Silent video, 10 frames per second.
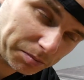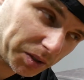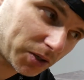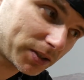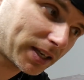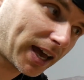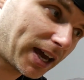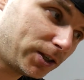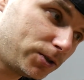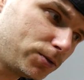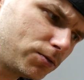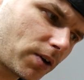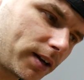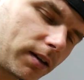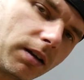because I do
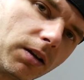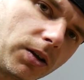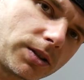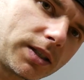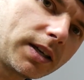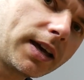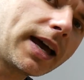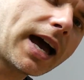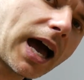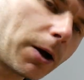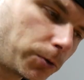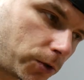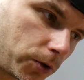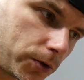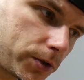ride a lot
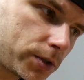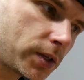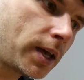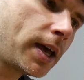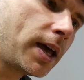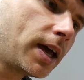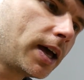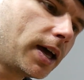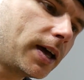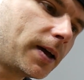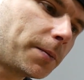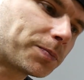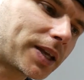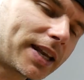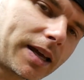outdoors.
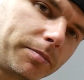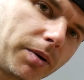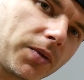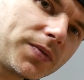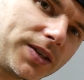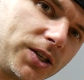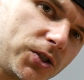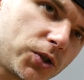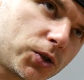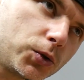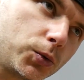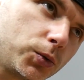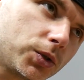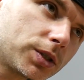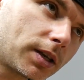And I bought these
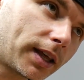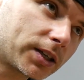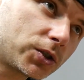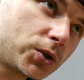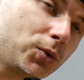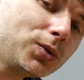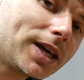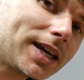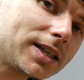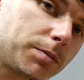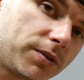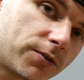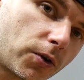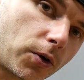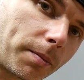shoes 2 days
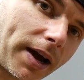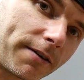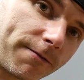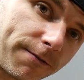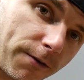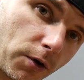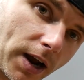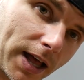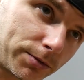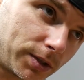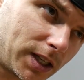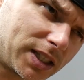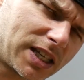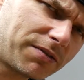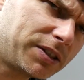before my
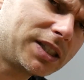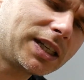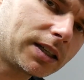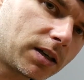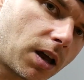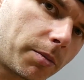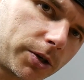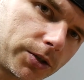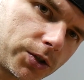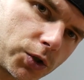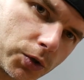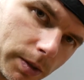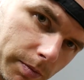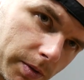417 kilometers trip.